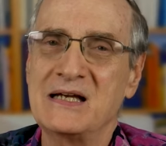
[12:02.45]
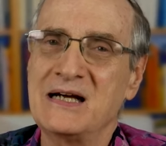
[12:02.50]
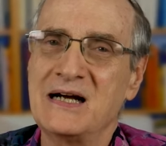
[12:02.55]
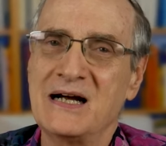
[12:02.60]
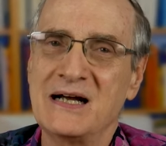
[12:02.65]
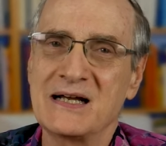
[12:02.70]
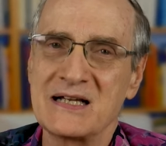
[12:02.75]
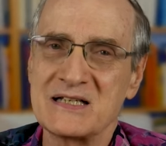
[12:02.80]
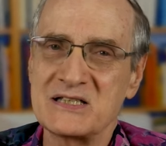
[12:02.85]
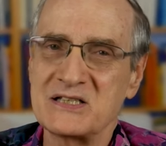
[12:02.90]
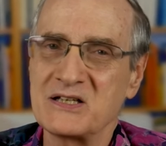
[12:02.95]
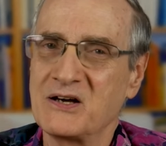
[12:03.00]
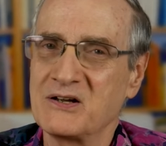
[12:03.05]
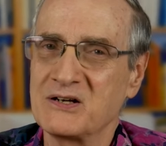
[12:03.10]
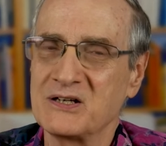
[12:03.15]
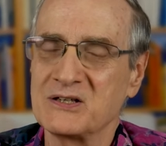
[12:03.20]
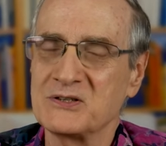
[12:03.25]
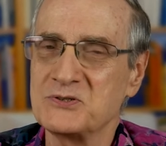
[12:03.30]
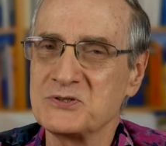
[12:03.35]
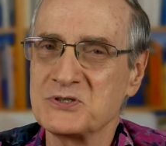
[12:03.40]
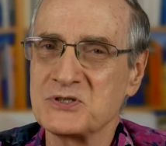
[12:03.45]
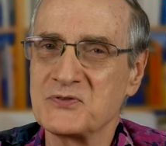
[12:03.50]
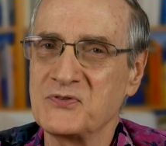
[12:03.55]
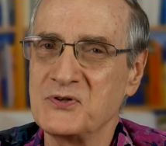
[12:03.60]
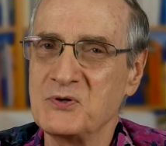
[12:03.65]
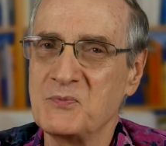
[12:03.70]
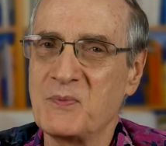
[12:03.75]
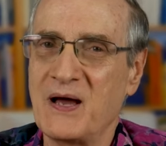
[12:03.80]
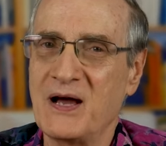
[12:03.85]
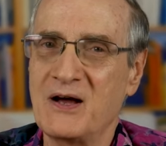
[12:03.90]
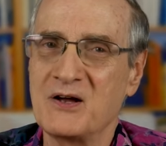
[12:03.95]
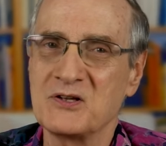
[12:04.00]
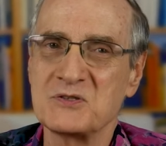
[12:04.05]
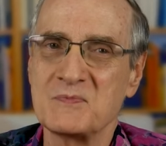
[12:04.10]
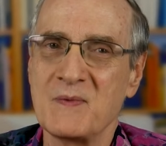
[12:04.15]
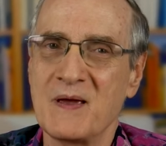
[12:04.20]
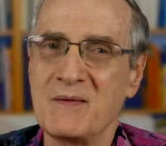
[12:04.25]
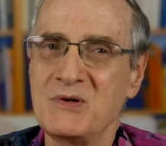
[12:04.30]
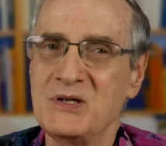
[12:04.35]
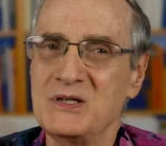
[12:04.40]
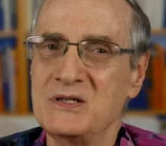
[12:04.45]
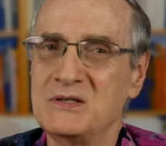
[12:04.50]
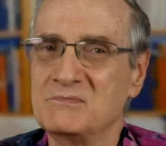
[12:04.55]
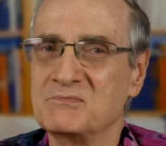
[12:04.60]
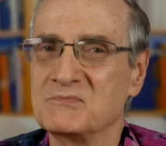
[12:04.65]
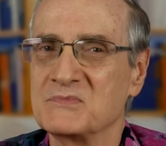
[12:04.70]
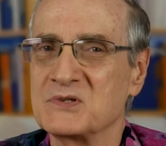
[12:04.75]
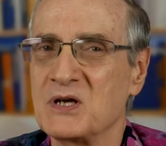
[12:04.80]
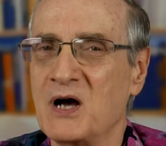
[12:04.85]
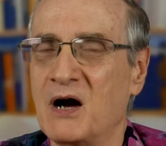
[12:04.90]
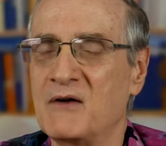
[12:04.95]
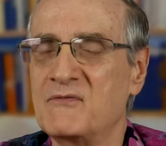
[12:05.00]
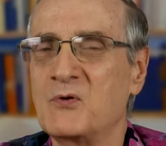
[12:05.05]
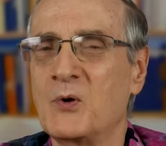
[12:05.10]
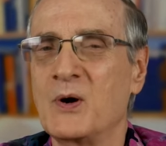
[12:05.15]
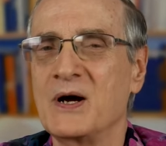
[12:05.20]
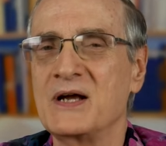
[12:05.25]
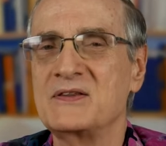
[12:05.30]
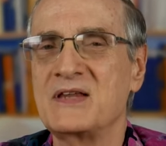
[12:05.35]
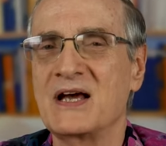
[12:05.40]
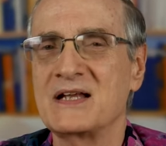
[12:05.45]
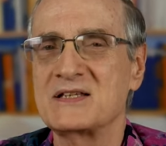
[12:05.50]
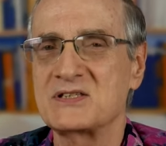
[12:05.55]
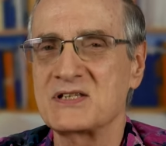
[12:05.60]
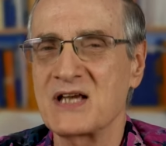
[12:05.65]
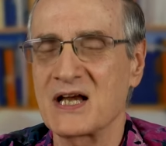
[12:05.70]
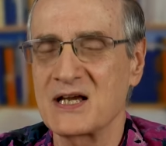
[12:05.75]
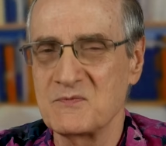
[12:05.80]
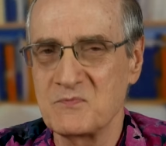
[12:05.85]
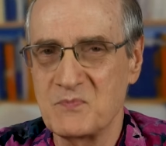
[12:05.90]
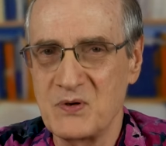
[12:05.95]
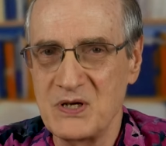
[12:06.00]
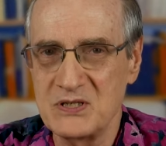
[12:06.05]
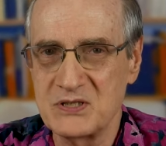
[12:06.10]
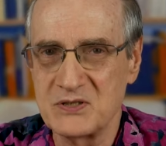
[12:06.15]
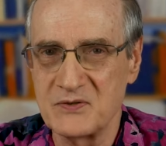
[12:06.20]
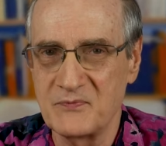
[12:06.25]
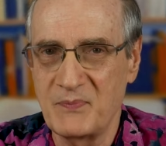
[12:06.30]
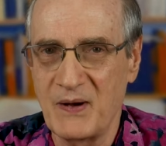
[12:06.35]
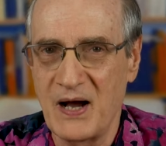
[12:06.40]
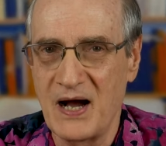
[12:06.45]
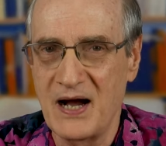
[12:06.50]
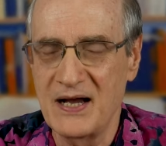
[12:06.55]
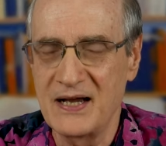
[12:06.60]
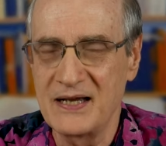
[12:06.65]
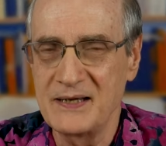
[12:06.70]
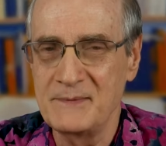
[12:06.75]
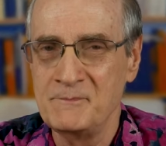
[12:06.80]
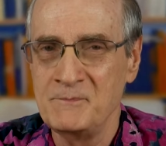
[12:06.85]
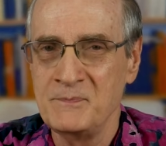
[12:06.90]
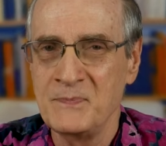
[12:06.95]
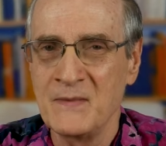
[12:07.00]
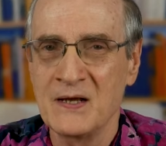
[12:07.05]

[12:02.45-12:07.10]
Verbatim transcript: Yeah, I guess I ought to lose a few pounds, maybe avoid that second piece of pie.